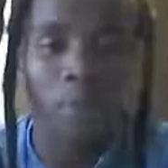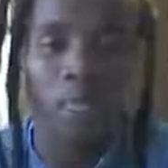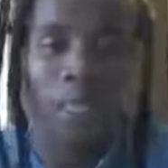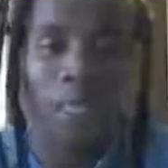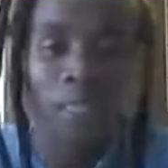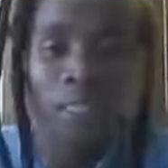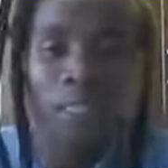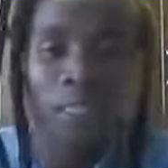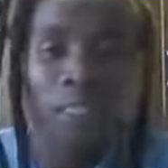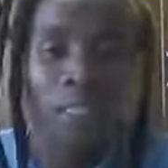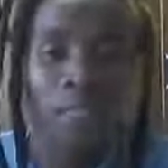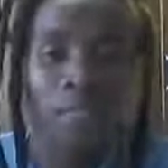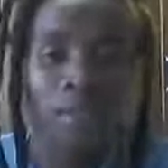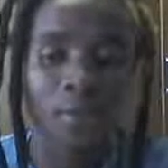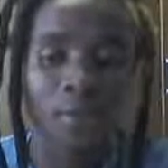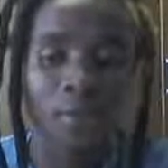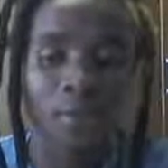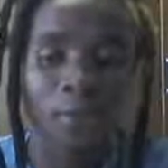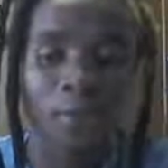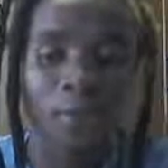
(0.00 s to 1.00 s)
be reading.
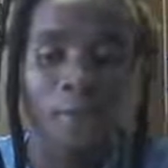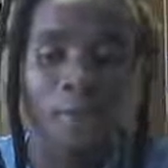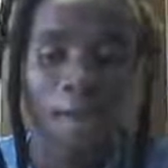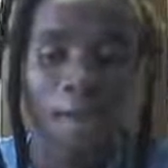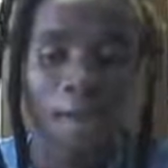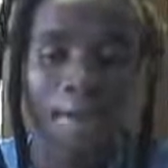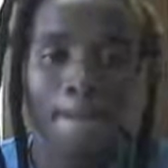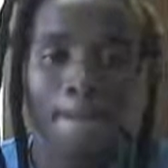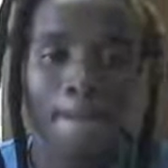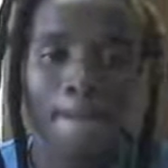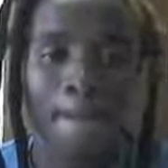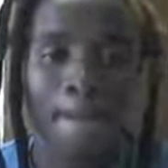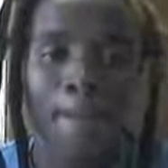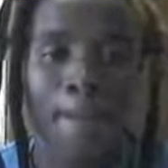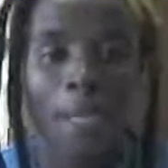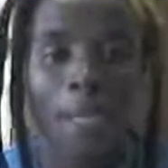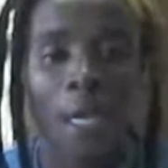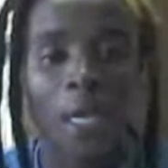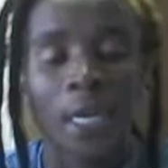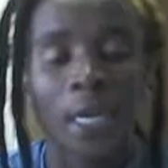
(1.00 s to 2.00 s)

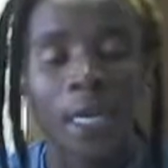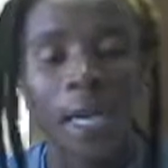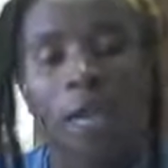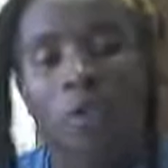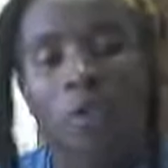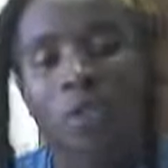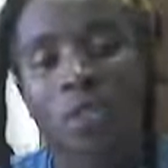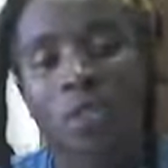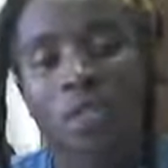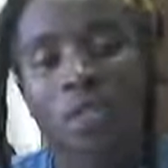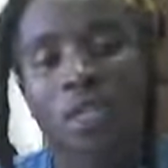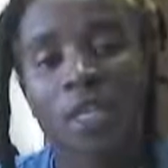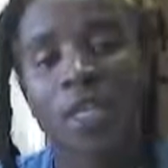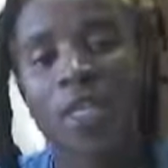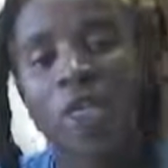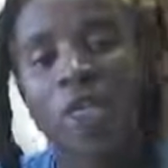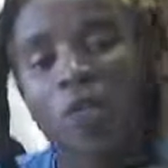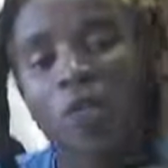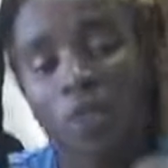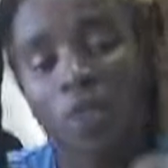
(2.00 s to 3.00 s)
Now, the
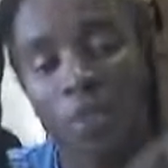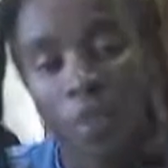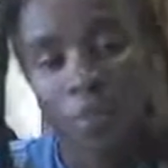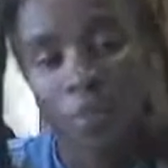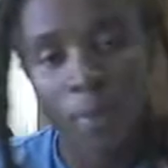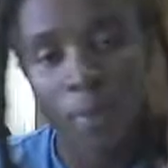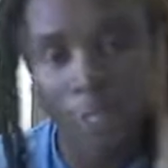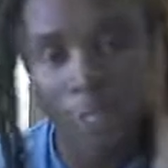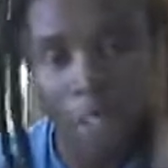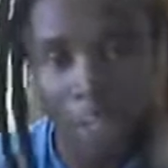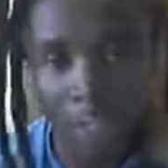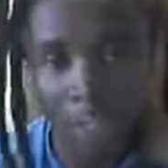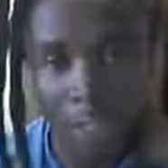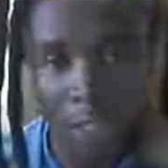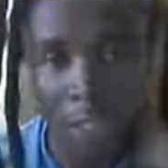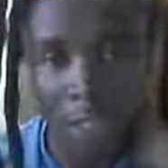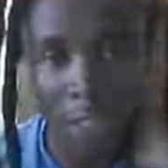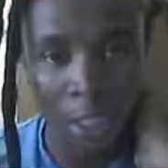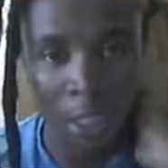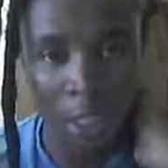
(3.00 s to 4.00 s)
title of this
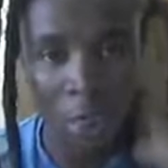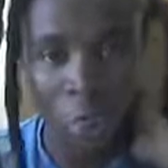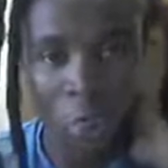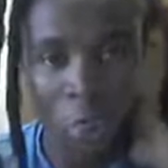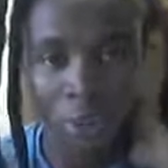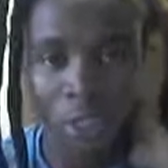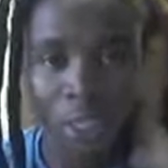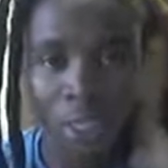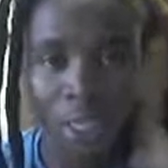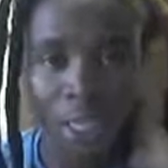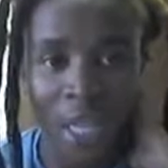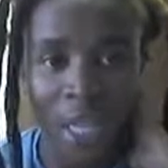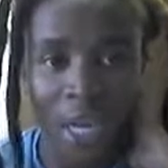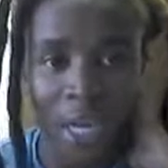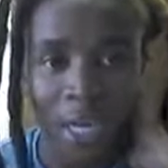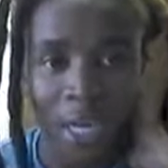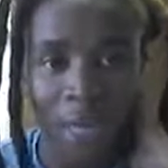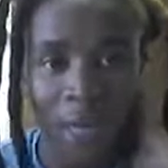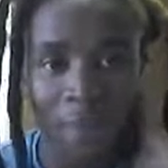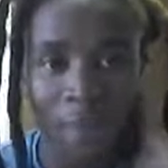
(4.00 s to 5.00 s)
passage is
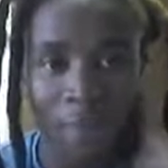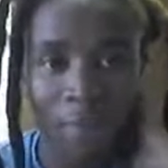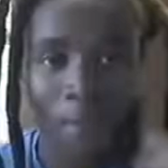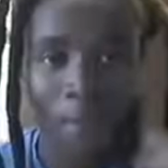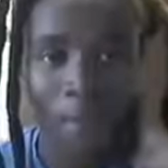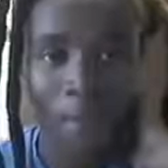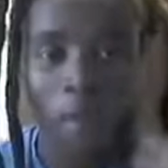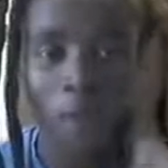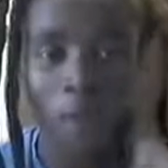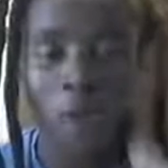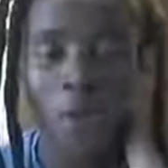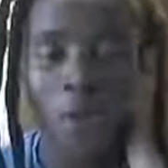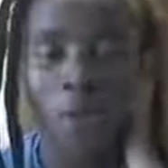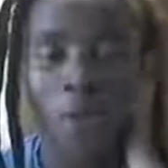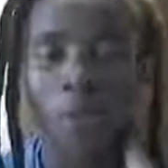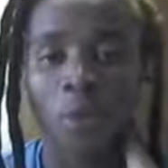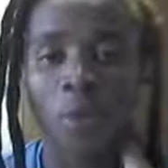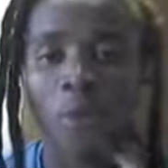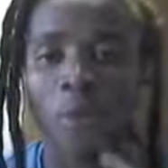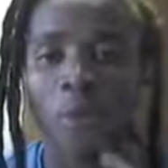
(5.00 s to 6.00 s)
Tsotsital by
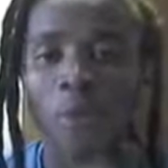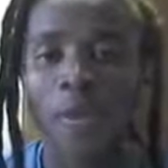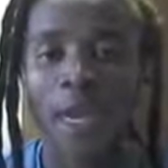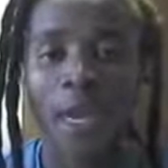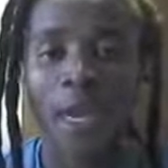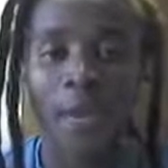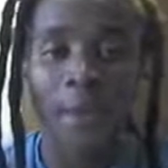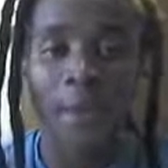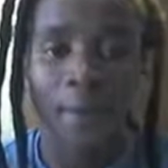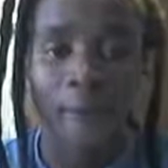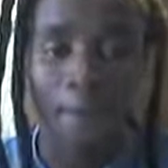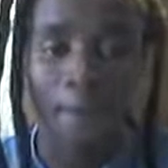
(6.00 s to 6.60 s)
Khomolemo Mukai.